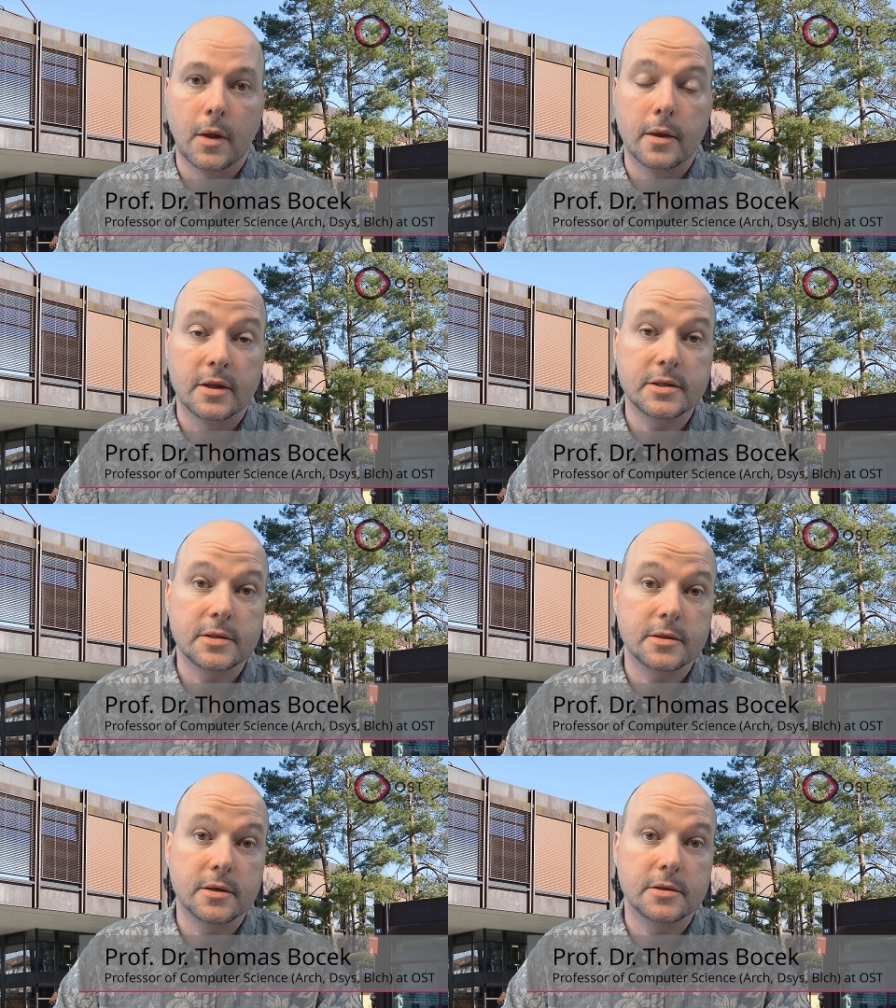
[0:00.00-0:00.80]

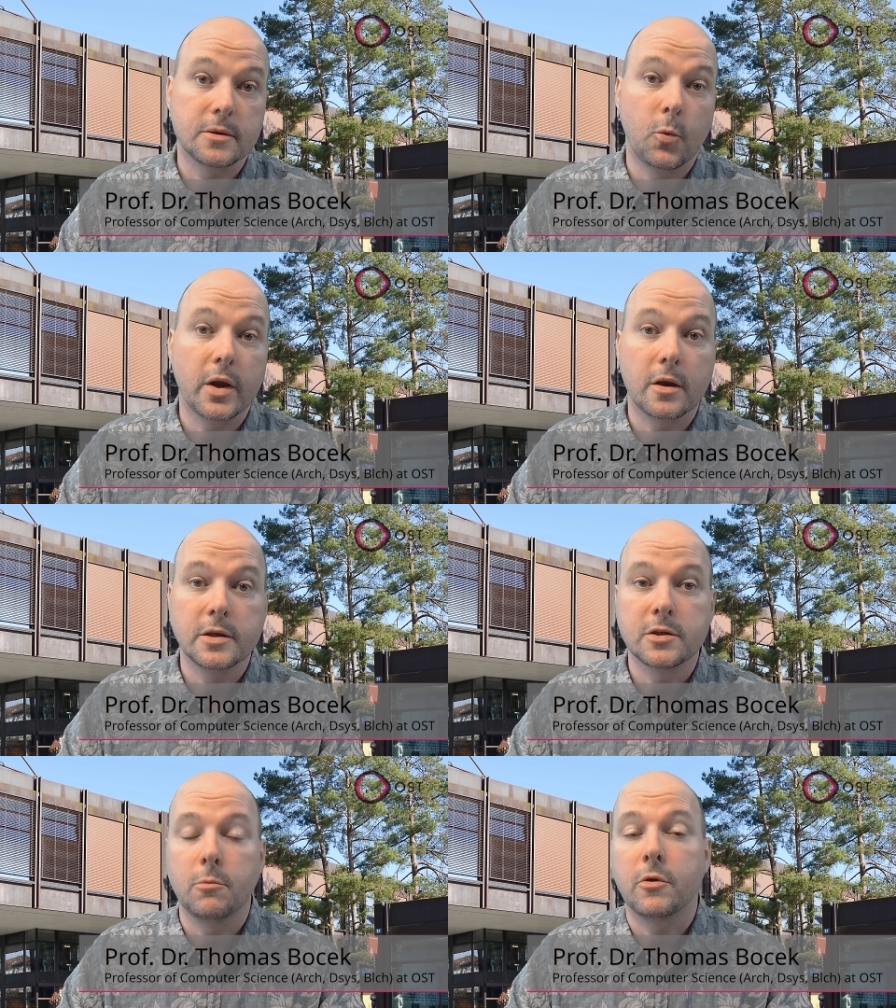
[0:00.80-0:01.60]
This is a weekly
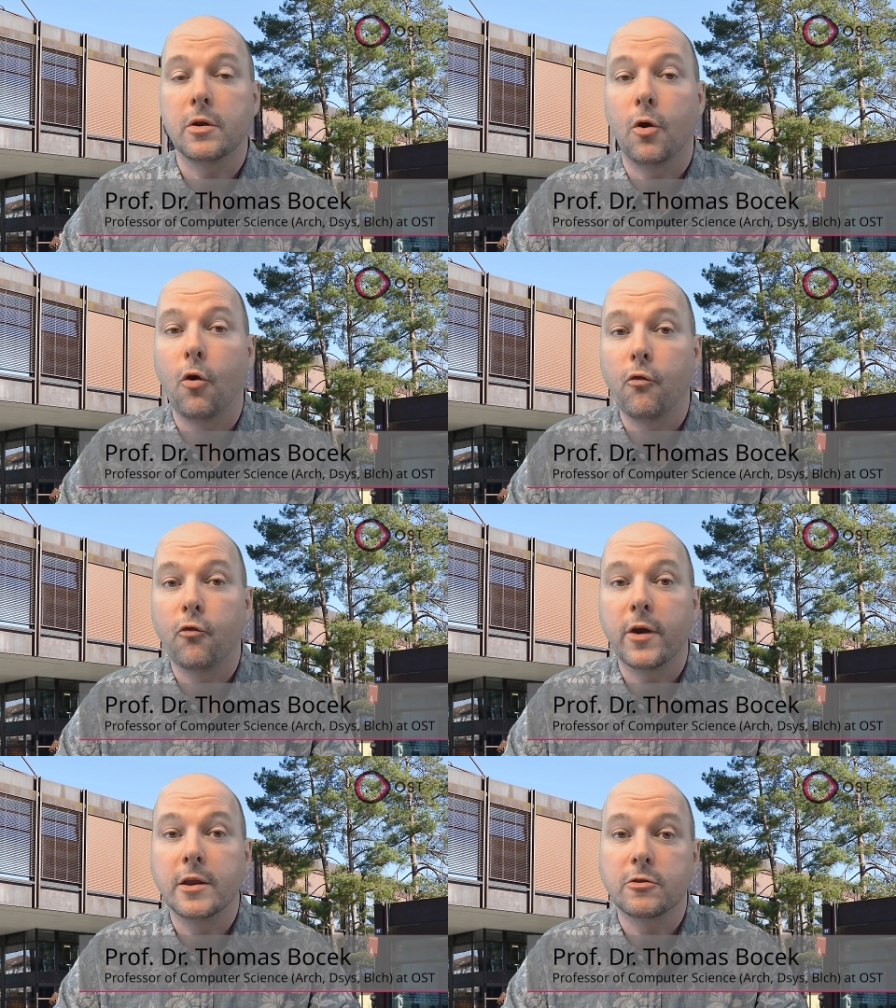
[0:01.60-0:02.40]
summary
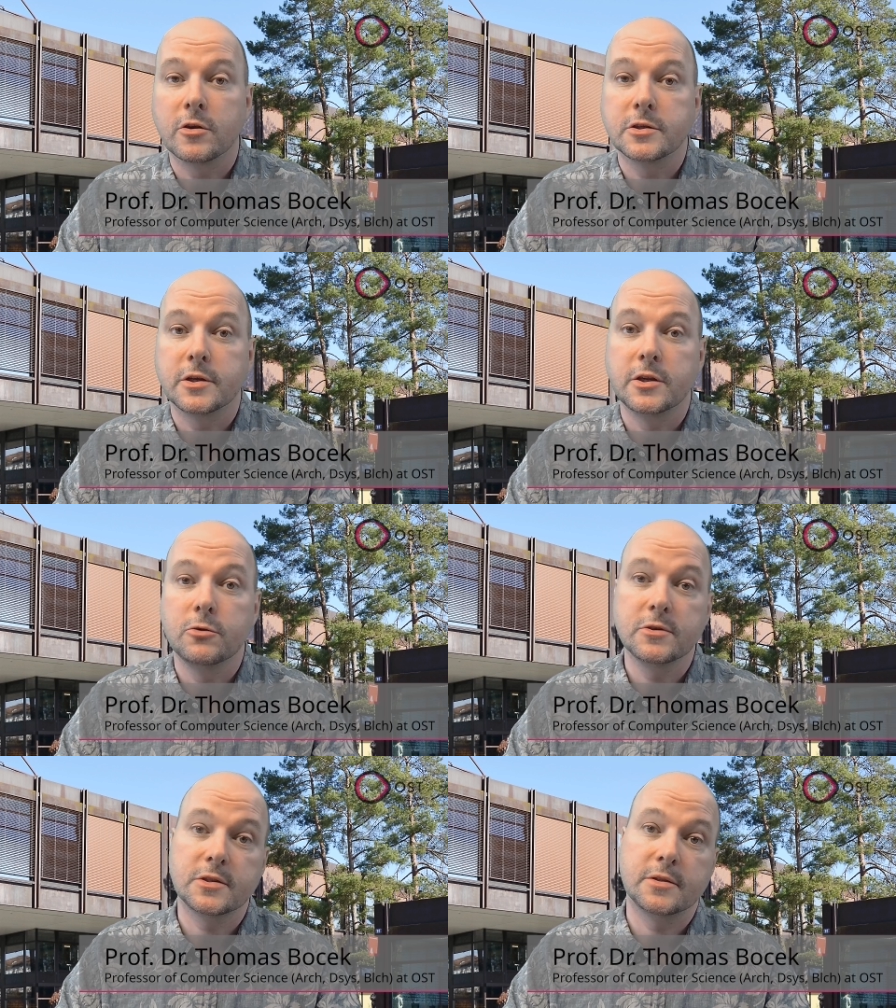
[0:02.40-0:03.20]
of interesting
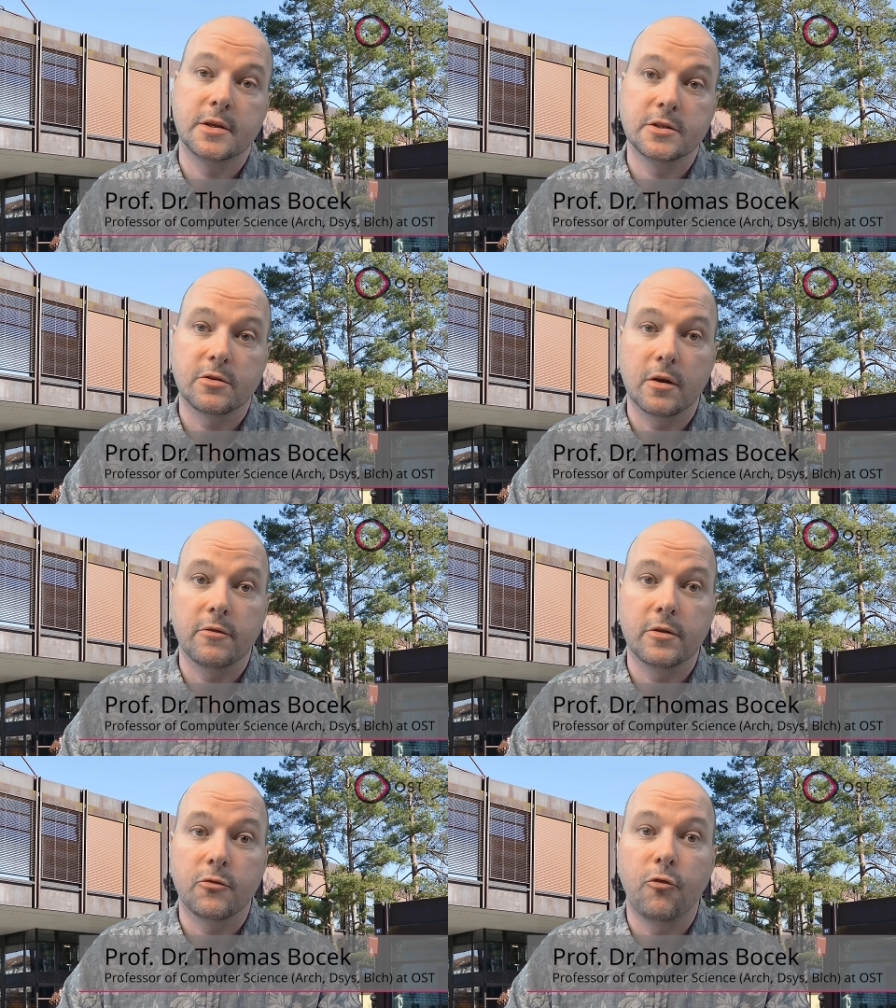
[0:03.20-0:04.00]
news that is
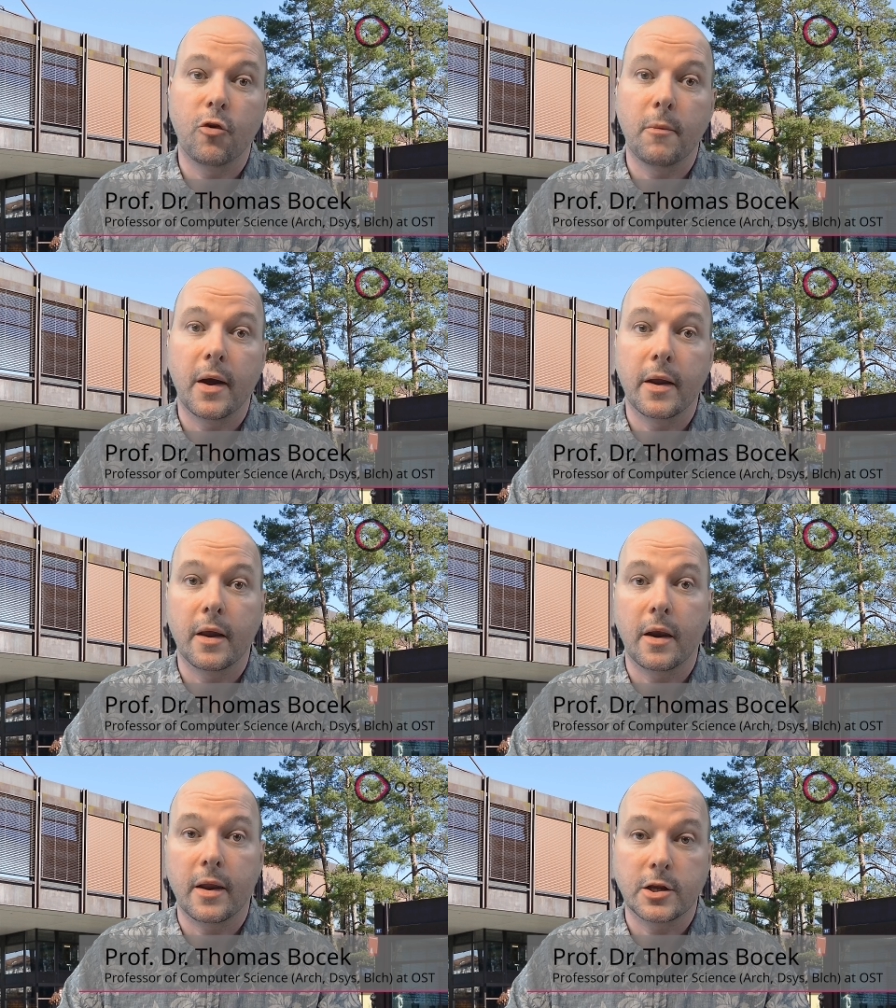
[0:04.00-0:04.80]
relevant for my
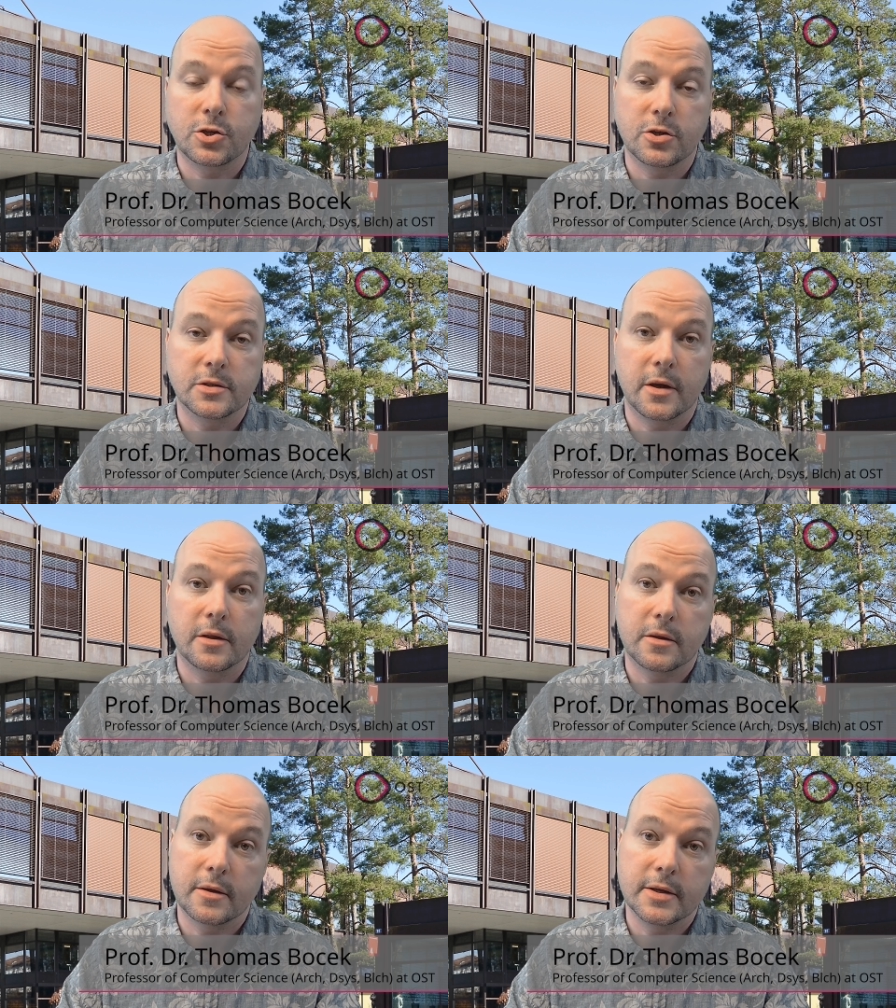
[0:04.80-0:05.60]
lectures
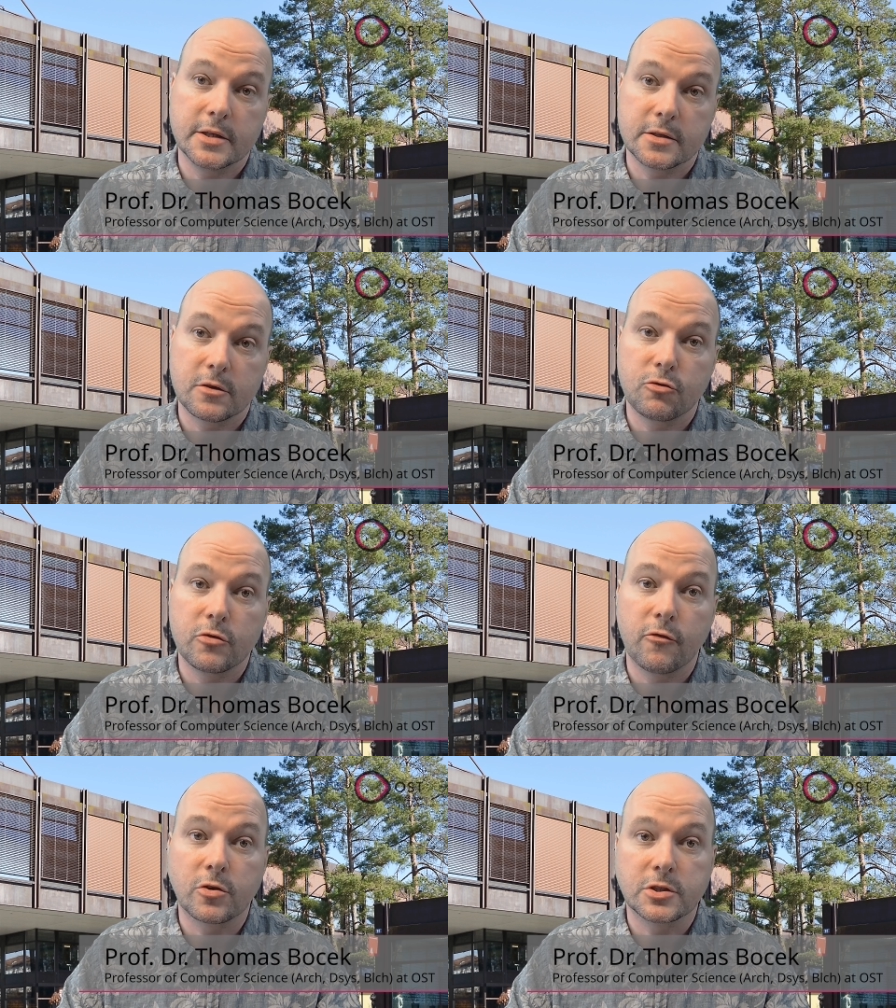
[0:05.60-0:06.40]
at the Eastern
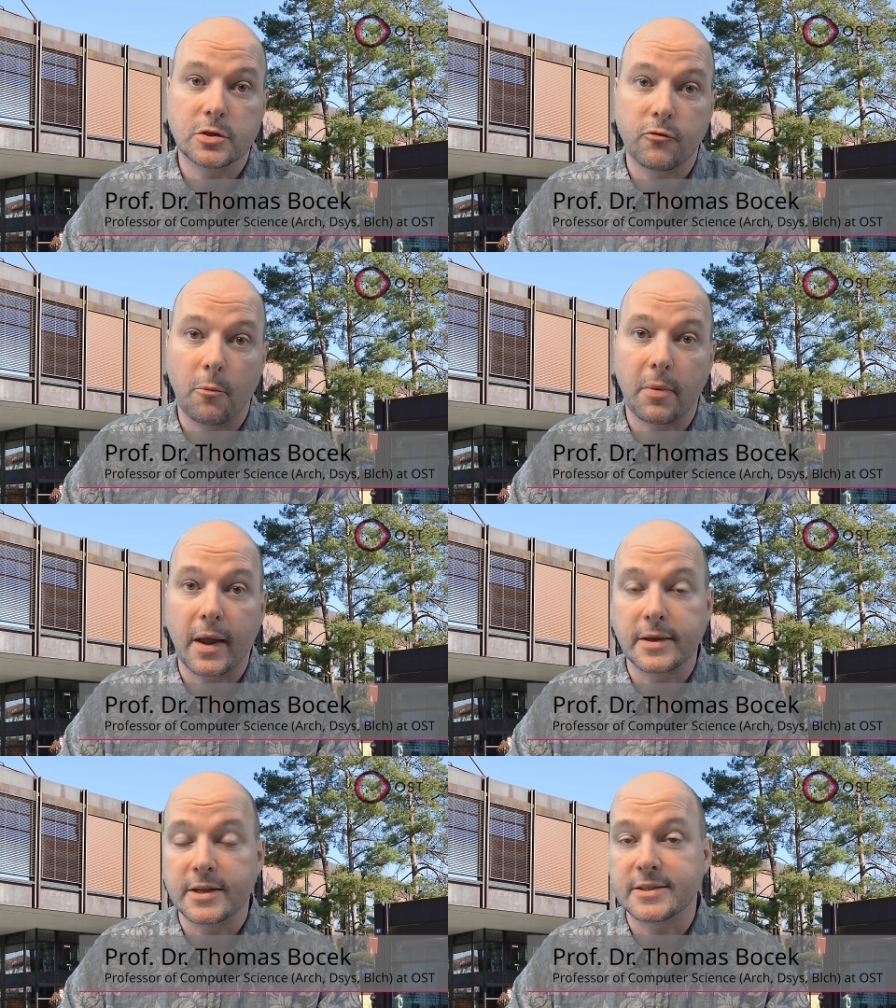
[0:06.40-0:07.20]
University of
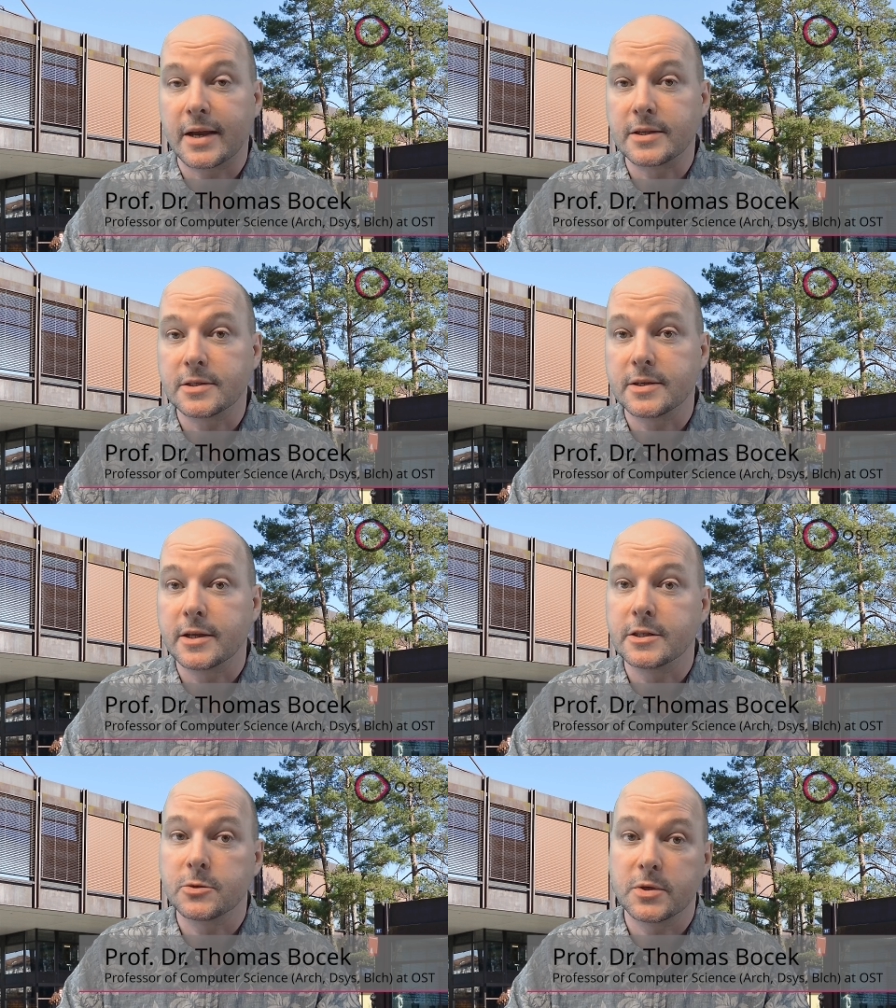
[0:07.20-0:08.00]
Applied Sciences
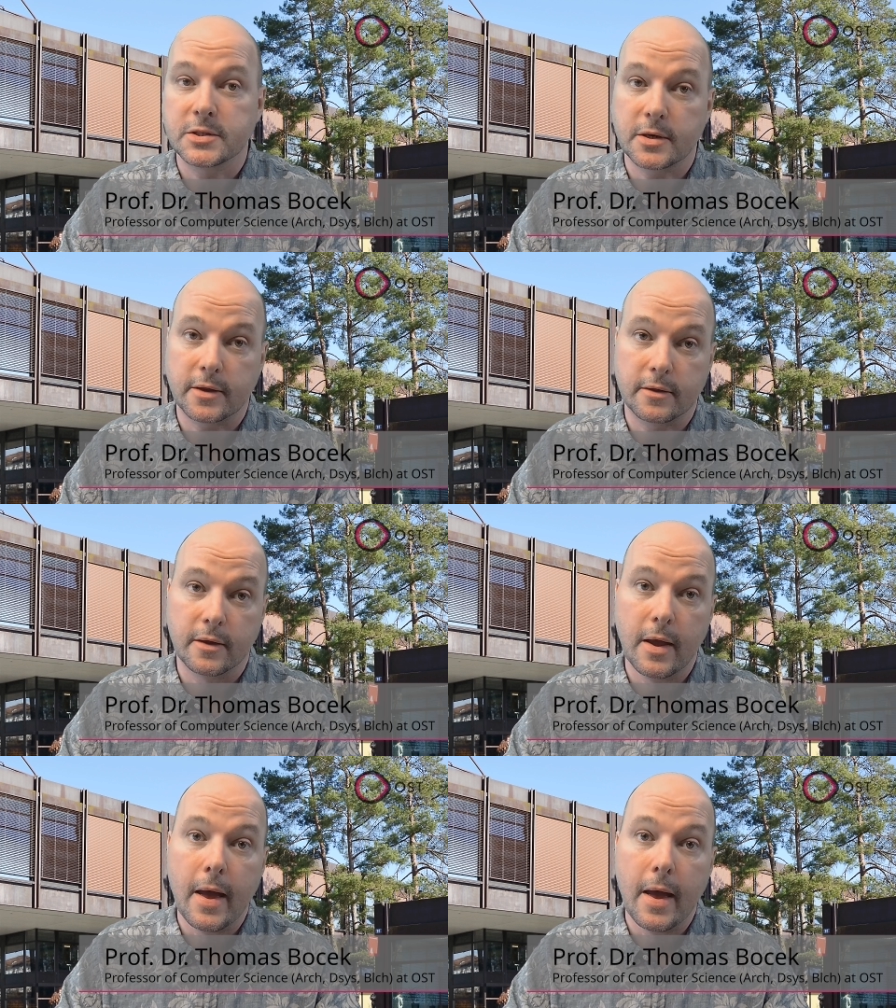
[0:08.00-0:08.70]
in Switzerland.